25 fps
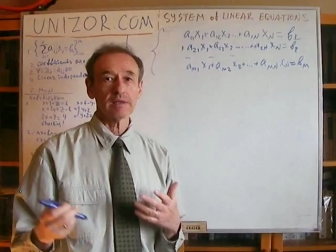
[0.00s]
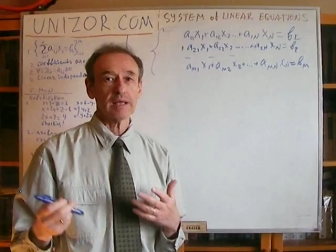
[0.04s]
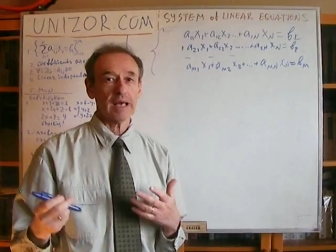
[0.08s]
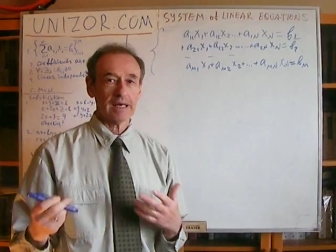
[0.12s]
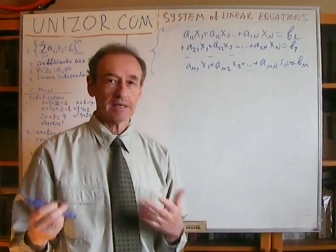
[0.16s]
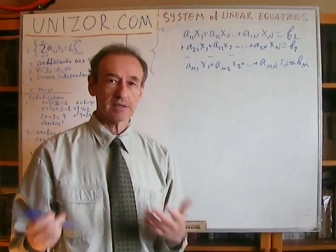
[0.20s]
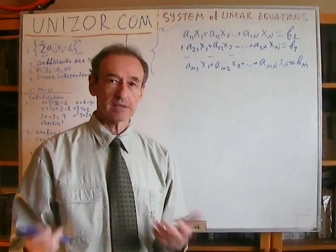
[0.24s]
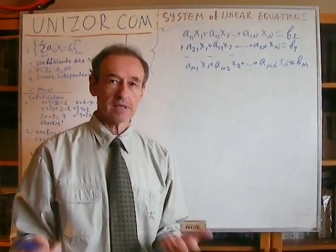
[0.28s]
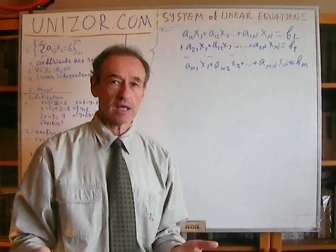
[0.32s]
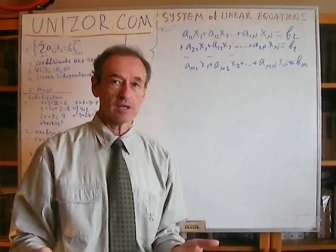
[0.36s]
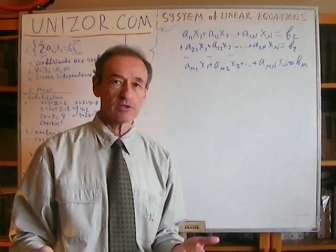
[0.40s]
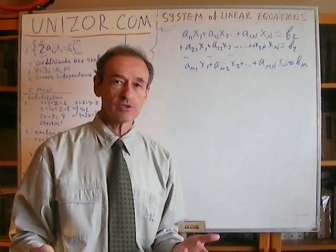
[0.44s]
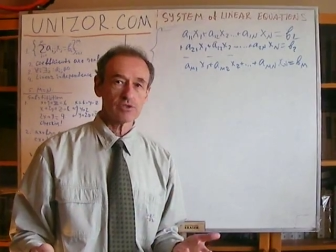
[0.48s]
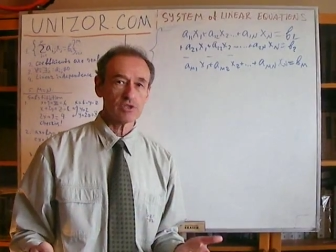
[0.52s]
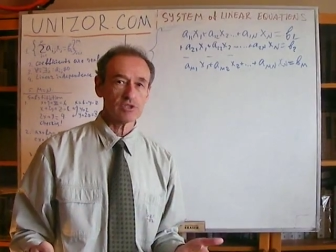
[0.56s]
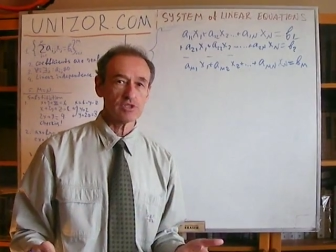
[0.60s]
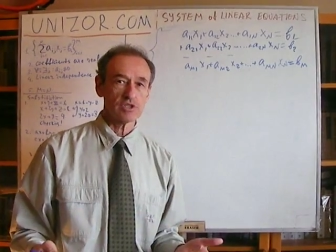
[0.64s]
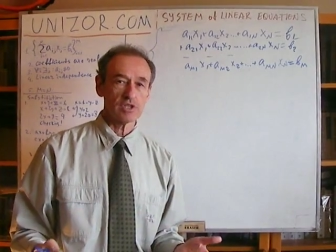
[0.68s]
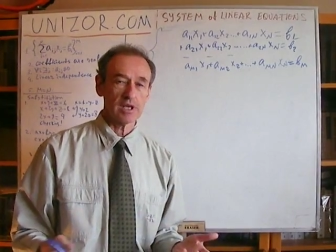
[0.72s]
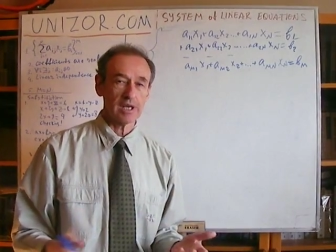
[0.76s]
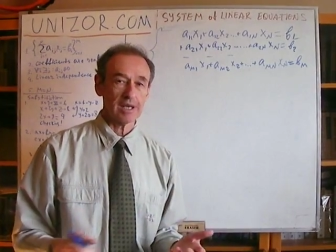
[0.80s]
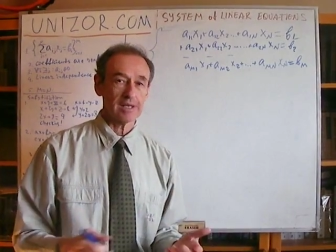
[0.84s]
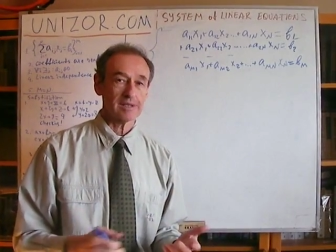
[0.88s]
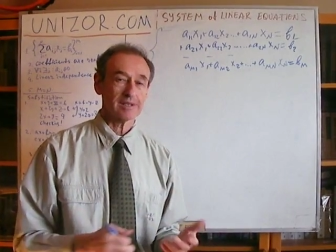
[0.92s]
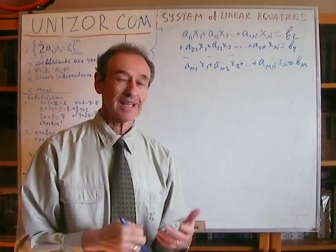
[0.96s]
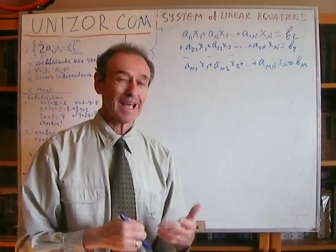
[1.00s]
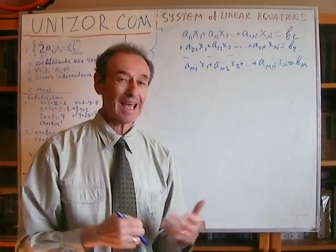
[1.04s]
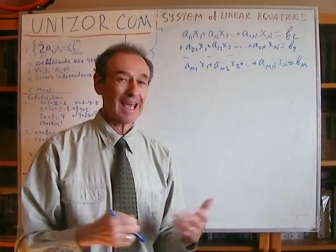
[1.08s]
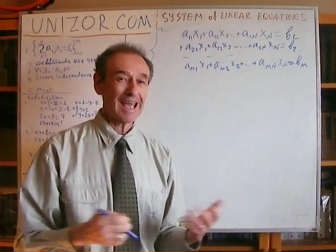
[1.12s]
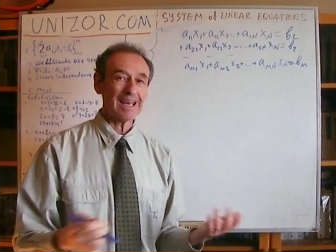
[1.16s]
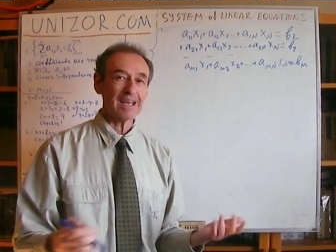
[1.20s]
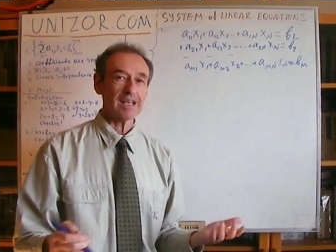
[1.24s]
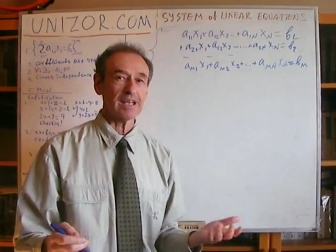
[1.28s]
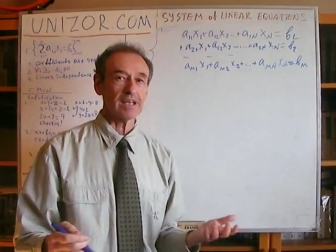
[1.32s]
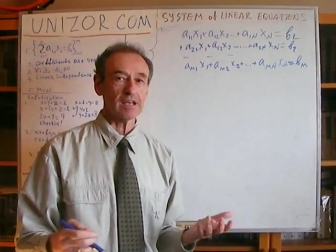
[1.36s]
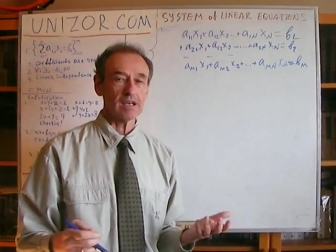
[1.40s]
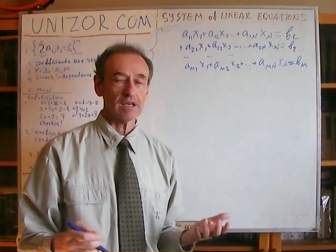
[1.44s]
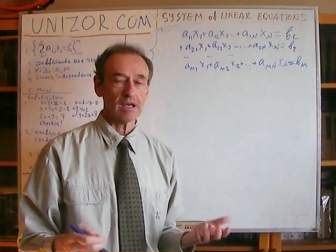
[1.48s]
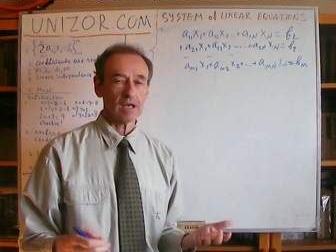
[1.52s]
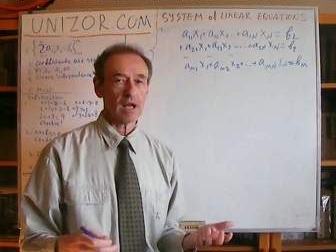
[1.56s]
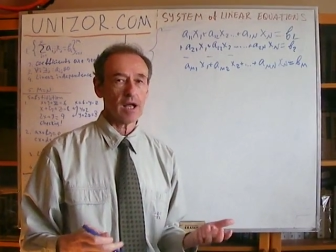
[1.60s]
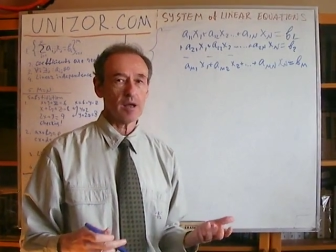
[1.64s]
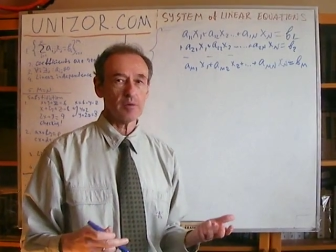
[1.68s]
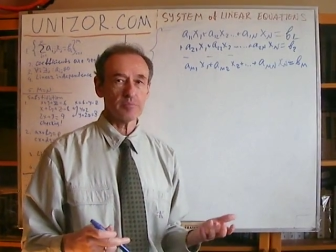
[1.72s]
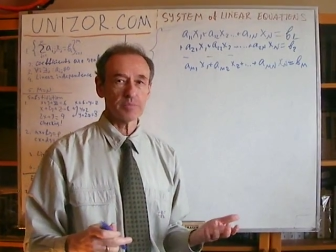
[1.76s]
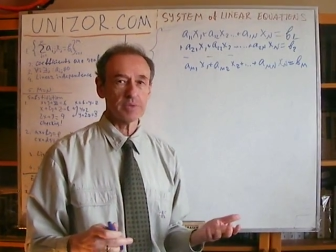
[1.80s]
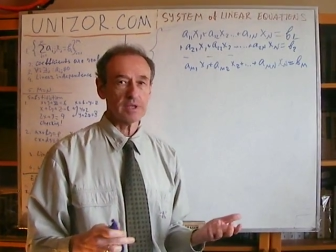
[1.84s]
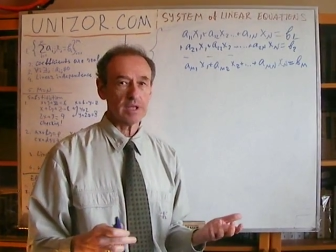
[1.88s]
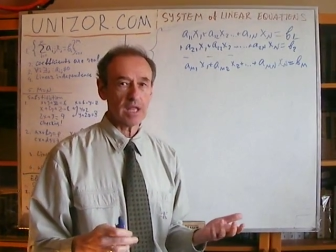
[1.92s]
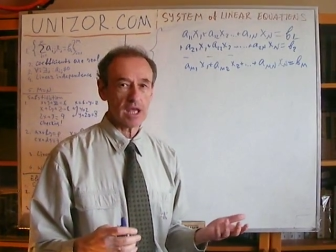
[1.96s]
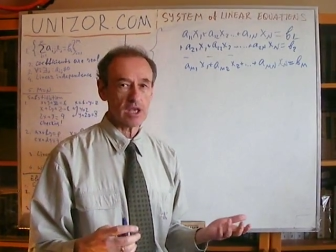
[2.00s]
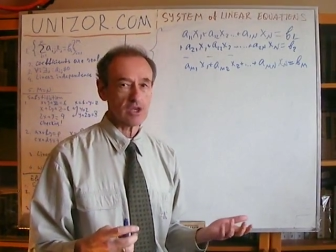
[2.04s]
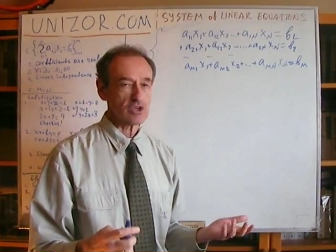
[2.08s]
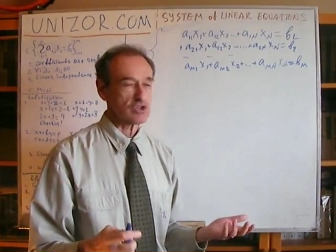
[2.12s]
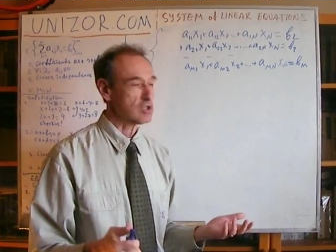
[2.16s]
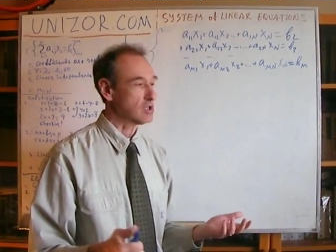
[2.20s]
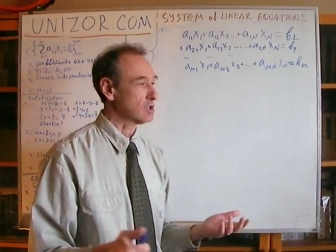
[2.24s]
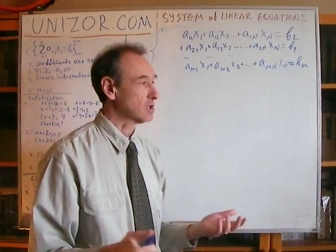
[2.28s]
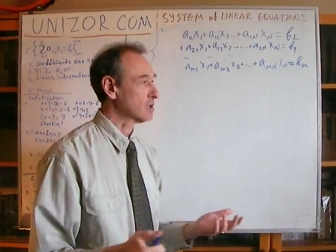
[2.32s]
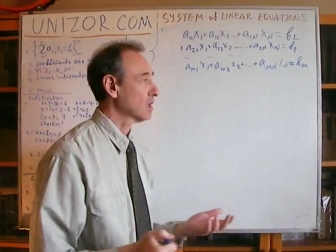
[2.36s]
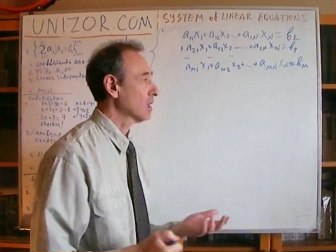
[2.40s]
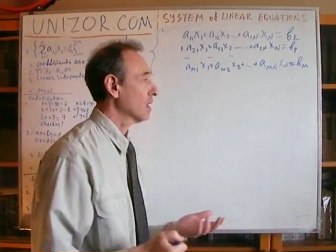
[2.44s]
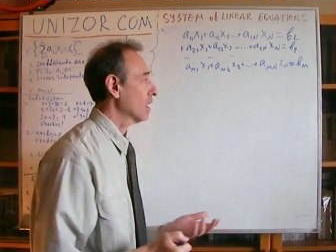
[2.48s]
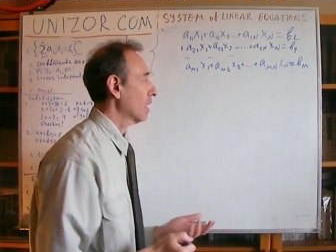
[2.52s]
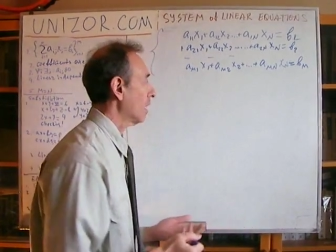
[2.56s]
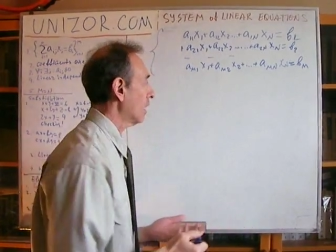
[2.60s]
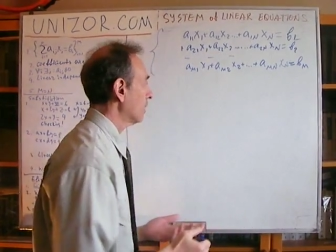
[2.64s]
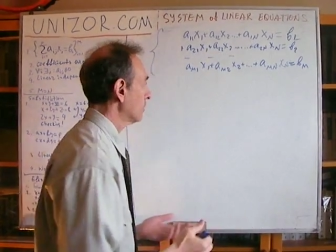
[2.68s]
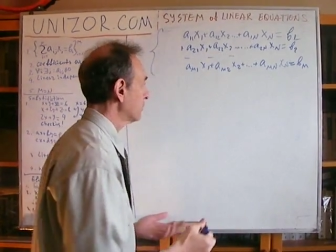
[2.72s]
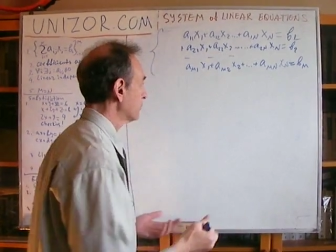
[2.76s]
identity, and any combination of